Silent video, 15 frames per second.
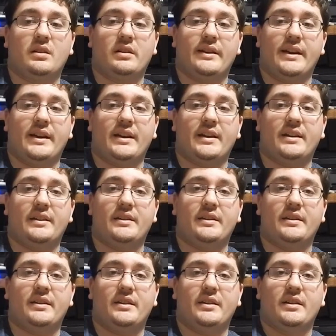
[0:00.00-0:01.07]

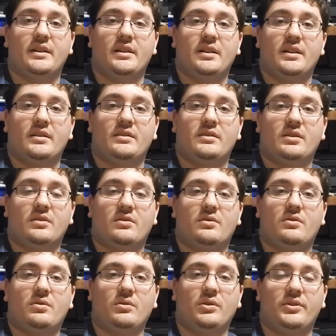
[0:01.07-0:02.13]
And the
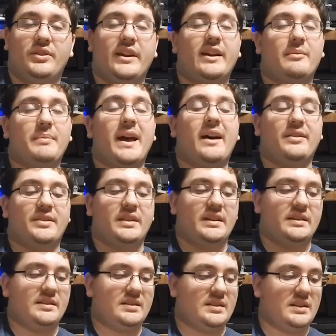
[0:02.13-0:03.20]
cool thing about
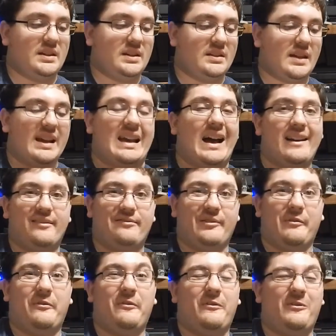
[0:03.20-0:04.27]
this is I got it
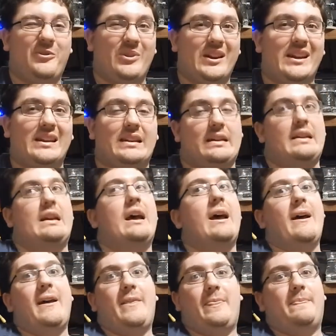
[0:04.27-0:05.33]
for free.
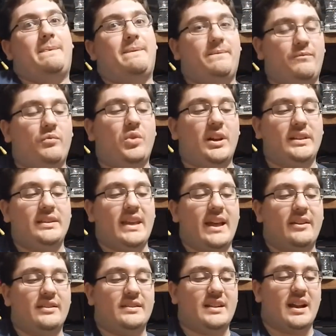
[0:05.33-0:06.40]
One
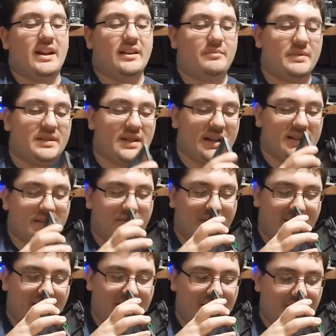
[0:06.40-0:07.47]
downside, besides the
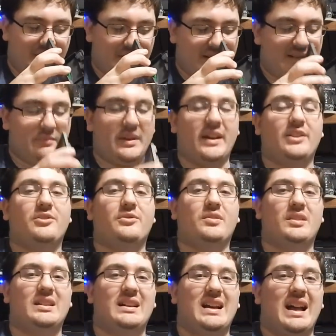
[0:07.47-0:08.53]
fact that it is missing the
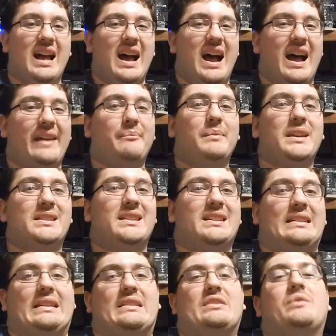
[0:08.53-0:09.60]
manual, I'm
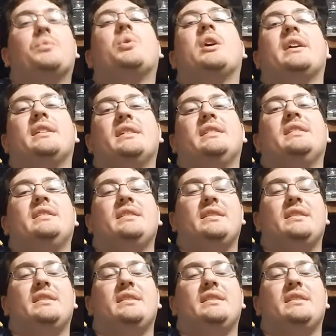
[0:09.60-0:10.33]
missing disc 1.